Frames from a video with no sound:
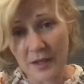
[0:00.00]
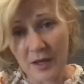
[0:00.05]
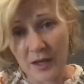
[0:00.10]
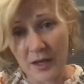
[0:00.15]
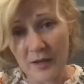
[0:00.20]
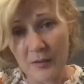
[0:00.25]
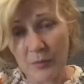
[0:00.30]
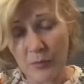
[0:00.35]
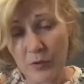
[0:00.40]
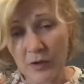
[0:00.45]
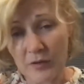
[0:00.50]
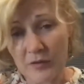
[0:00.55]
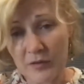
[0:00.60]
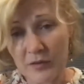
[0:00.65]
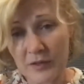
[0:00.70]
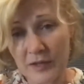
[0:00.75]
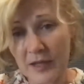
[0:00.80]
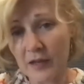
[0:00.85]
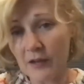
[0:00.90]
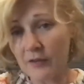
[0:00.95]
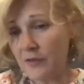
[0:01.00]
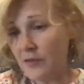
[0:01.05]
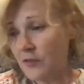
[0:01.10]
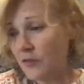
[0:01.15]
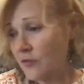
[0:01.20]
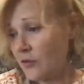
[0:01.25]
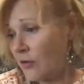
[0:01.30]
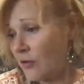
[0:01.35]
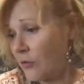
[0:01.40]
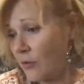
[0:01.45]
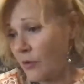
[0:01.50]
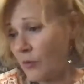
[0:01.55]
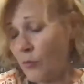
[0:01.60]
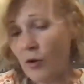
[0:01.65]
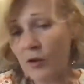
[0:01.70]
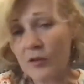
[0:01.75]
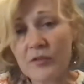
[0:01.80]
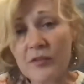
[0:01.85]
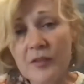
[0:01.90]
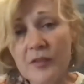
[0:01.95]
It wasn't Ella Fitzgerald. It
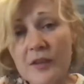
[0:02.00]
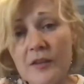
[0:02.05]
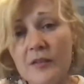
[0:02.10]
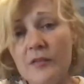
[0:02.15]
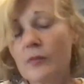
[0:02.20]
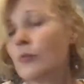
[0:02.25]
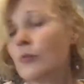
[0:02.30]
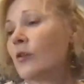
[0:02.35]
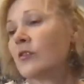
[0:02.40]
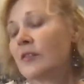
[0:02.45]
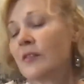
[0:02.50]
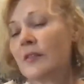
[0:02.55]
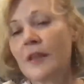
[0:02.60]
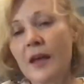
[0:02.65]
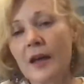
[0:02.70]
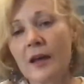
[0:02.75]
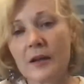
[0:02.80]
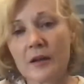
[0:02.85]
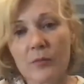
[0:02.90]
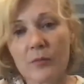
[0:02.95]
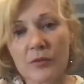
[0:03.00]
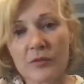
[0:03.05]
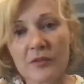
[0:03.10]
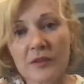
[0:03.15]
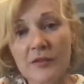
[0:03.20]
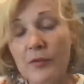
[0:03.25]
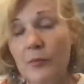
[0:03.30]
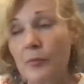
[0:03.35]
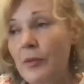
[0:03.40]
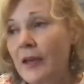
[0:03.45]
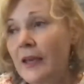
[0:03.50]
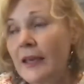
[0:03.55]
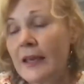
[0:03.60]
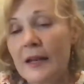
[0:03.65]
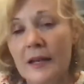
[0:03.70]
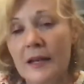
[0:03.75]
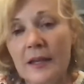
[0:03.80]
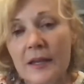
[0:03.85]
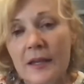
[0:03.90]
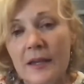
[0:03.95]
wasn't this. It wasn't that. It wasn't even Peggy
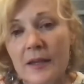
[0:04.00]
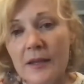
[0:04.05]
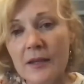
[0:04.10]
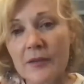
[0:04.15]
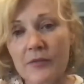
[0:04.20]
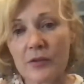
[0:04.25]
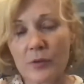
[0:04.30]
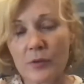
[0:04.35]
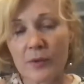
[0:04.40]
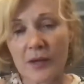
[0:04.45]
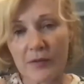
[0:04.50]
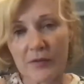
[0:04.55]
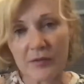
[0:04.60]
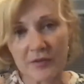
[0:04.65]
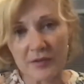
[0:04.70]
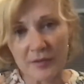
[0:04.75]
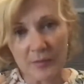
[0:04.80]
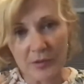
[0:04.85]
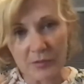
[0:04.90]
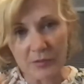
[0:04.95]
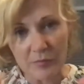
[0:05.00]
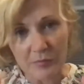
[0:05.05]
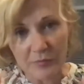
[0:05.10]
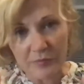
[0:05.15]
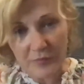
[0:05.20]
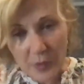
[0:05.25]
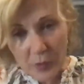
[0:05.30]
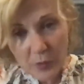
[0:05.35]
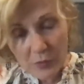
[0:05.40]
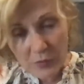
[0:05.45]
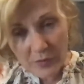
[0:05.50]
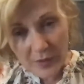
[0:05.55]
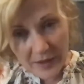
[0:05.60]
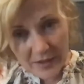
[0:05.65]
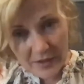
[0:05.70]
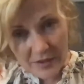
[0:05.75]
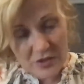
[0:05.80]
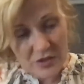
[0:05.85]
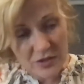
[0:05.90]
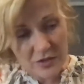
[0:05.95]
Lee, even though we have a similar vocal
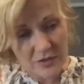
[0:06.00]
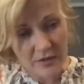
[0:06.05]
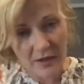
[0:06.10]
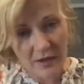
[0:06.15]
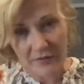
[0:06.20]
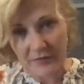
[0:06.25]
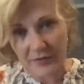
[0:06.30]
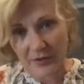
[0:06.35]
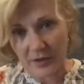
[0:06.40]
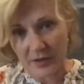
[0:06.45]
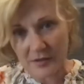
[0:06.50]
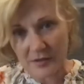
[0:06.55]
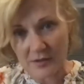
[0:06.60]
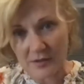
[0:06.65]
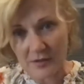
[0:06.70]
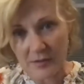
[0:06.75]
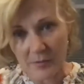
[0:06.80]
range, I find.